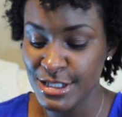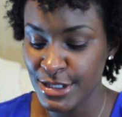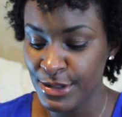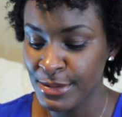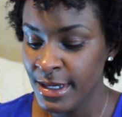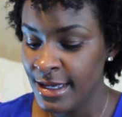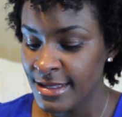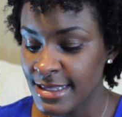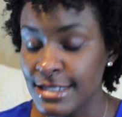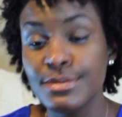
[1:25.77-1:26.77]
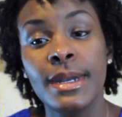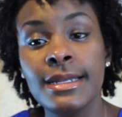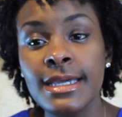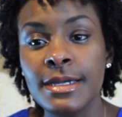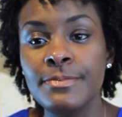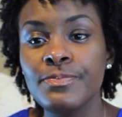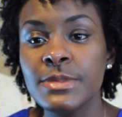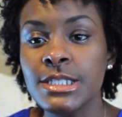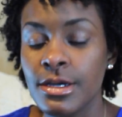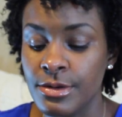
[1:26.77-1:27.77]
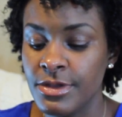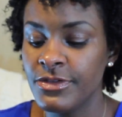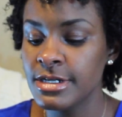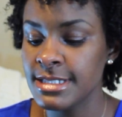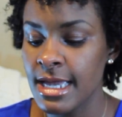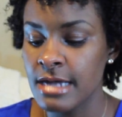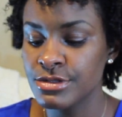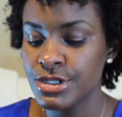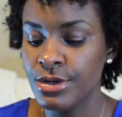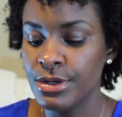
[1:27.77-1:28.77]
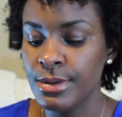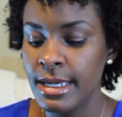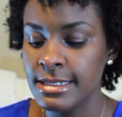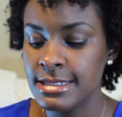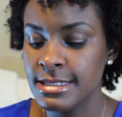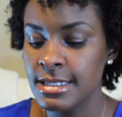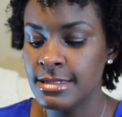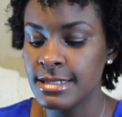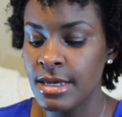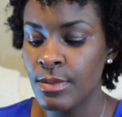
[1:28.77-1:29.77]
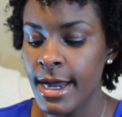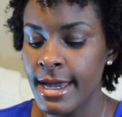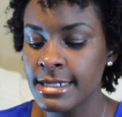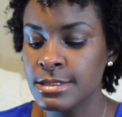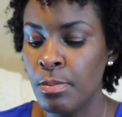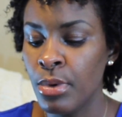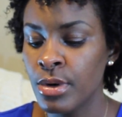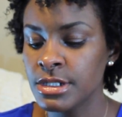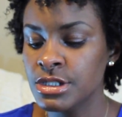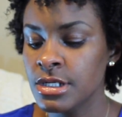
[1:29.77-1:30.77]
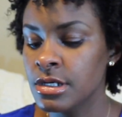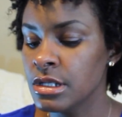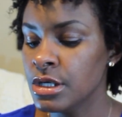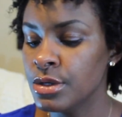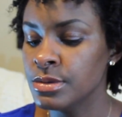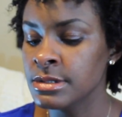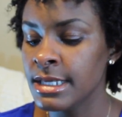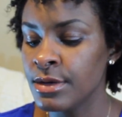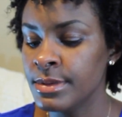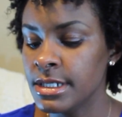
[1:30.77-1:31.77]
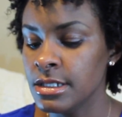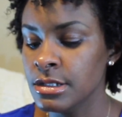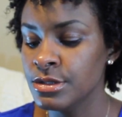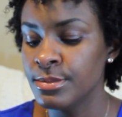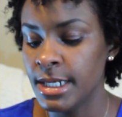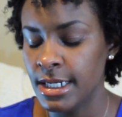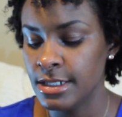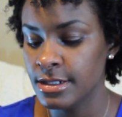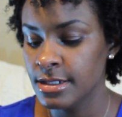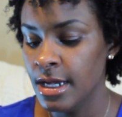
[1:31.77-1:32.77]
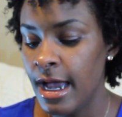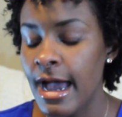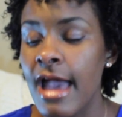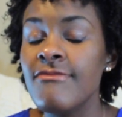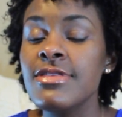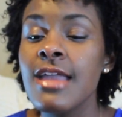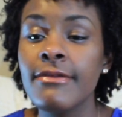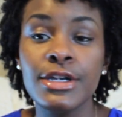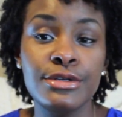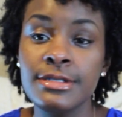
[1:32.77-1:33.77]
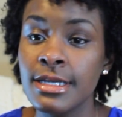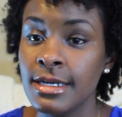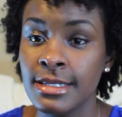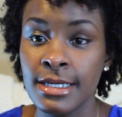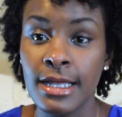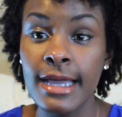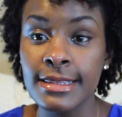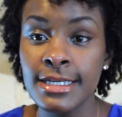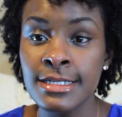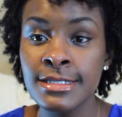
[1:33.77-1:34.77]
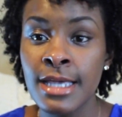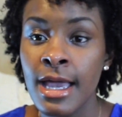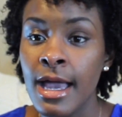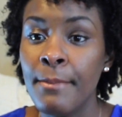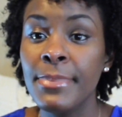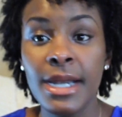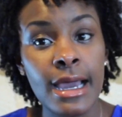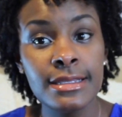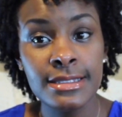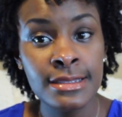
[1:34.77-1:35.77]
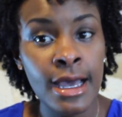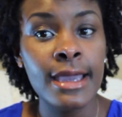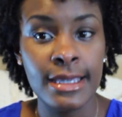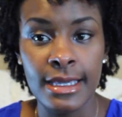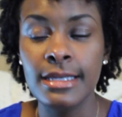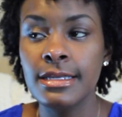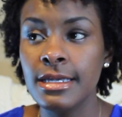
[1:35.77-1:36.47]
So that's what I did. So the first thing I'll show you is this NYX Born to Glow Liquid Illuminator. I have never used anything like this, but I like it.